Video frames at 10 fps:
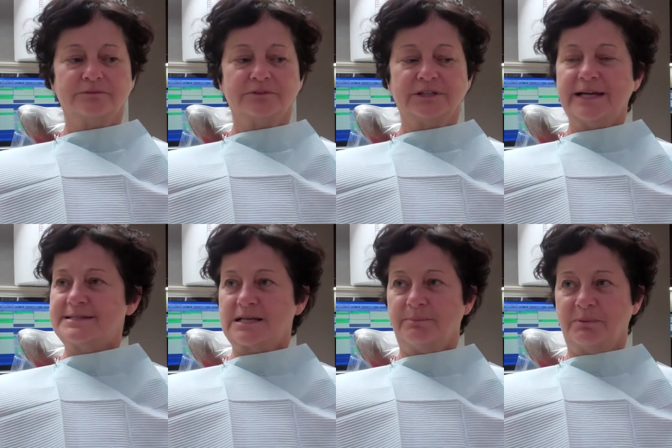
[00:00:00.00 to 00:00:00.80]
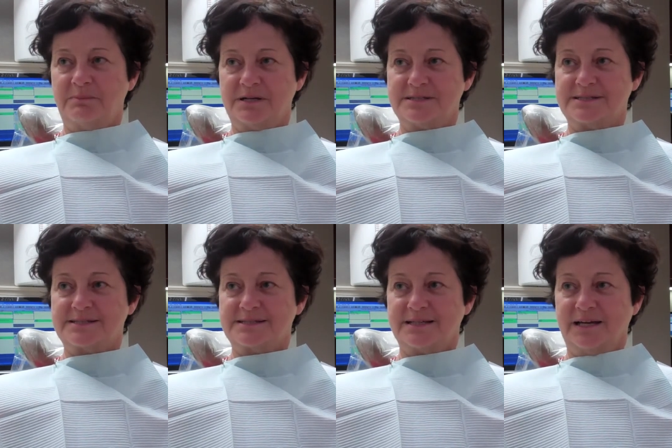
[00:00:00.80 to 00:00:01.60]
the last couple
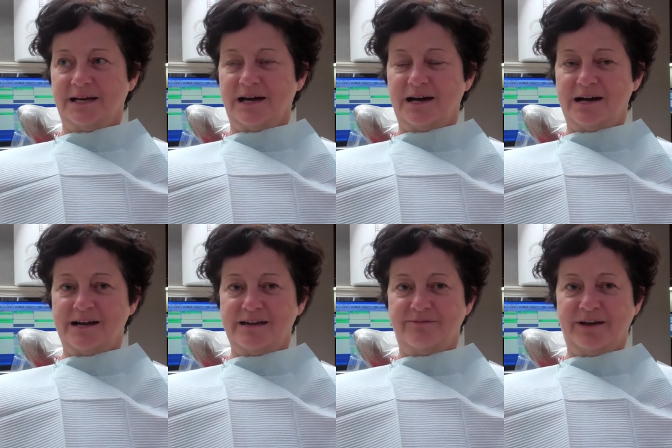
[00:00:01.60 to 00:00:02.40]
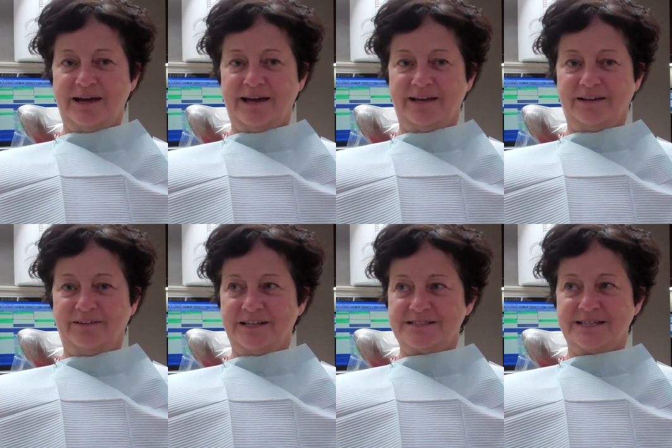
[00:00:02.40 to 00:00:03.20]
months, I've had a
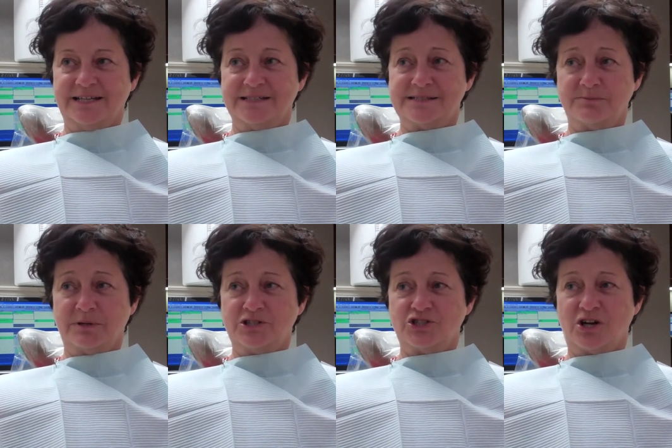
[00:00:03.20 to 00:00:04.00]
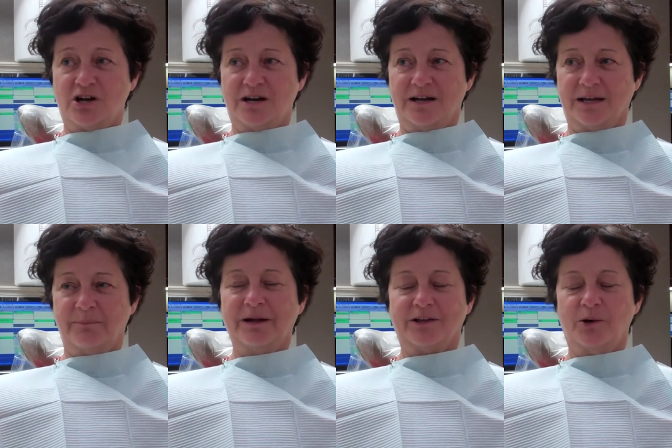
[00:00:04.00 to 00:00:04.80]
lot of tightness in my jaw. I could
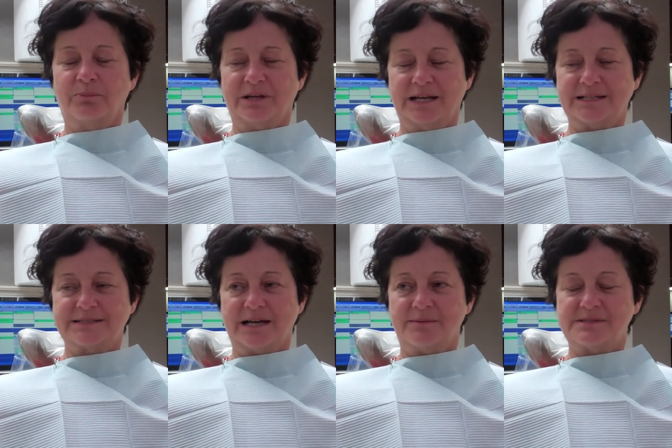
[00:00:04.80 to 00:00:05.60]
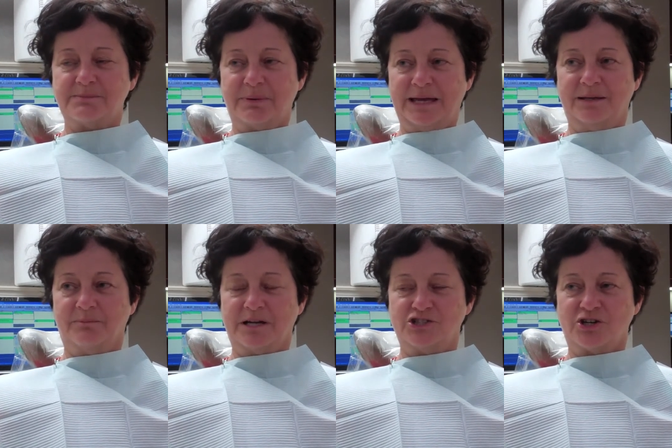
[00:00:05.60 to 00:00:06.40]
barely open it at times, pain in
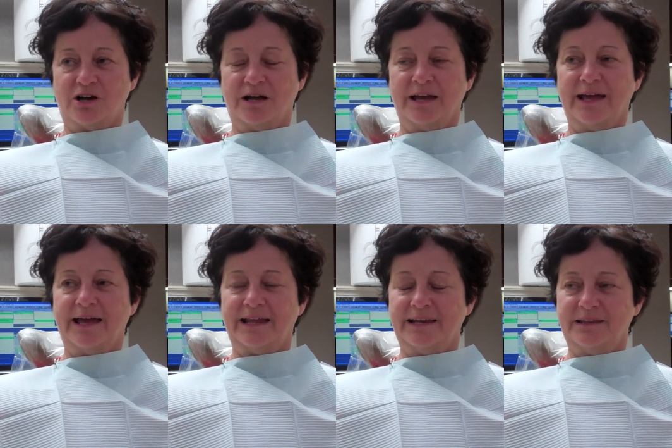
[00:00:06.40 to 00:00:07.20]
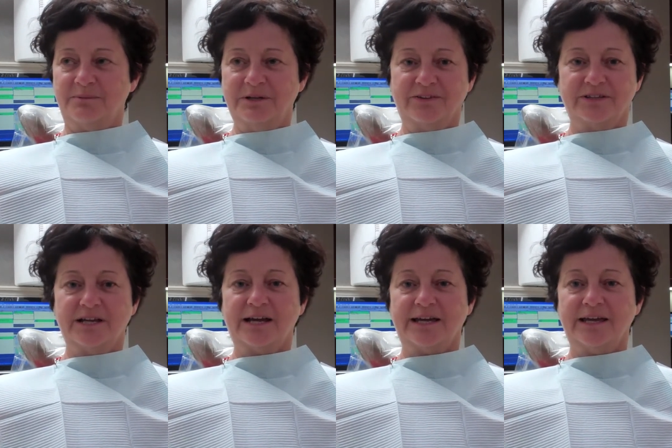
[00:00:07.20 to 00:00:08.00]
my jaw, and in the middle of the
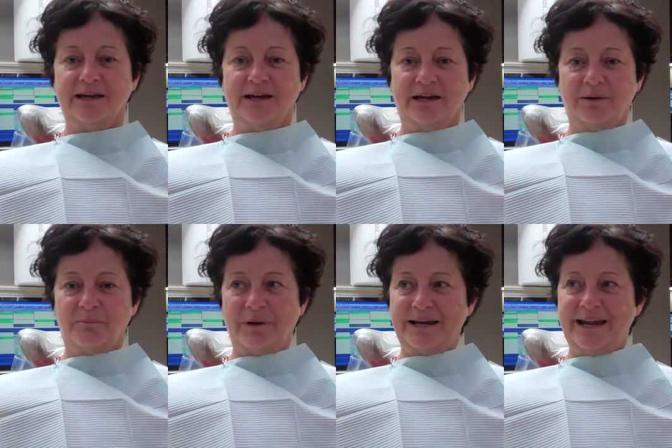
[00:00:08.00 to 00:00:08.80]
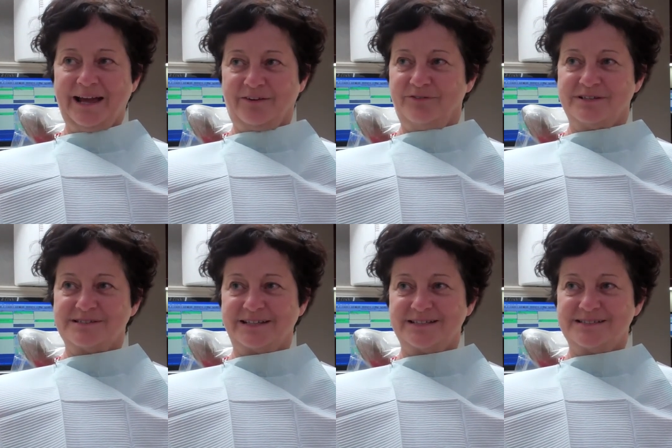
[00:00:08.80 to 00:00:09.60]
night, my neck
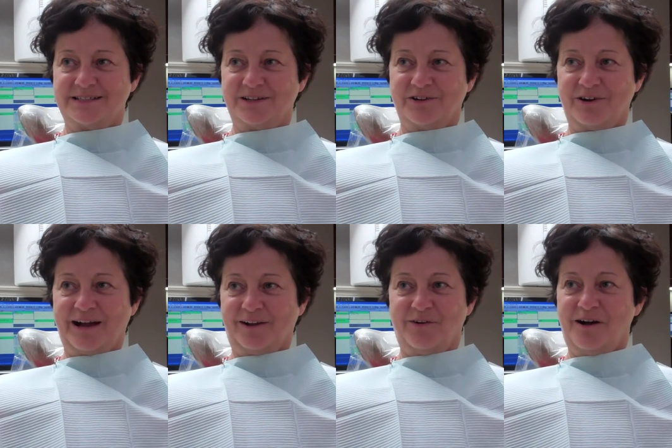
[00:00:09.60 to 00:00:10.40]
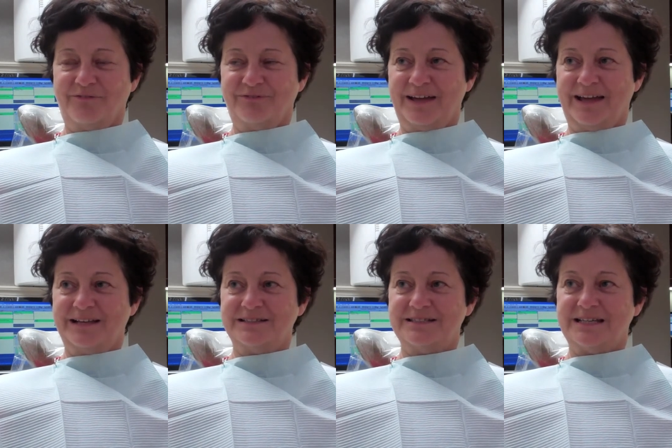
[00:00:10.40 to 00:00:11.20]
feels like it's going to crack off,
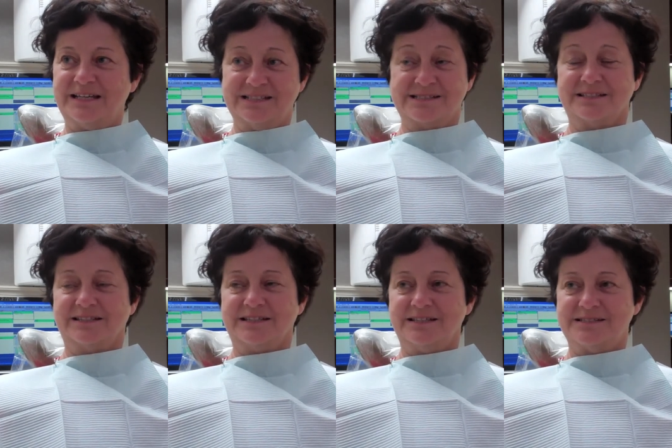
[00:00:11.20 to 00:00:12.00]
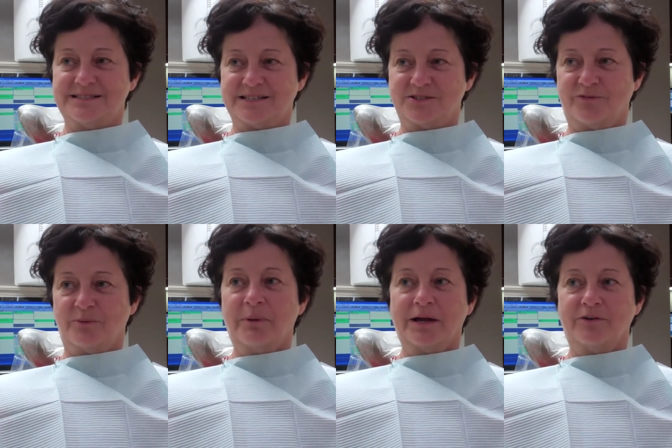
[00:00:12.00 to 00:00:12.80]
and it instantly sets off a
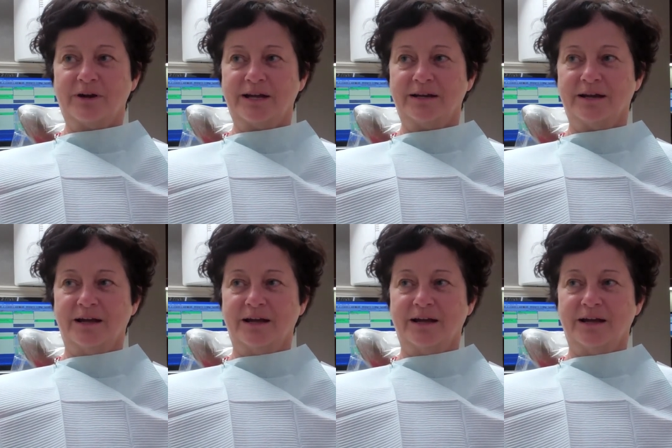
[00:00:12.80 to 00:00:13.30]
migraine.